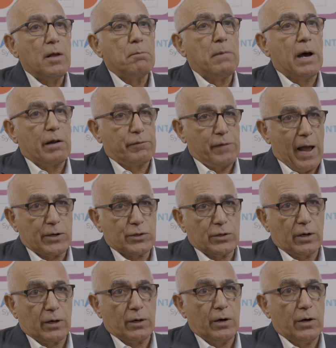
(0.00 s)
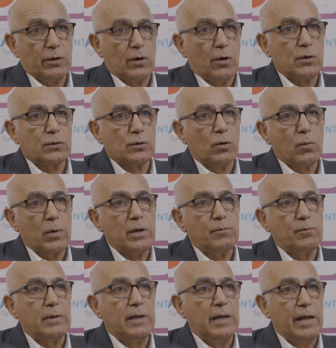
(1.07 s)
manufacturing area. So we
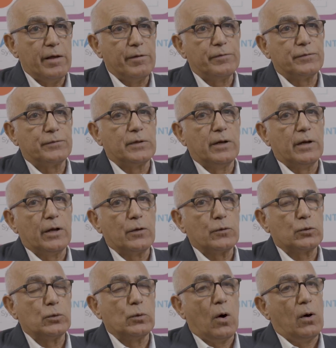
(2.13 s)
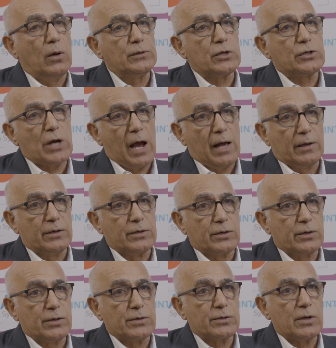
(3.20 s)
lived through all the
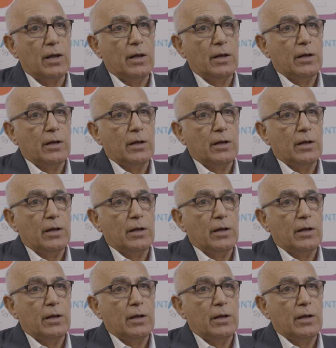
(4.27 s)
challenges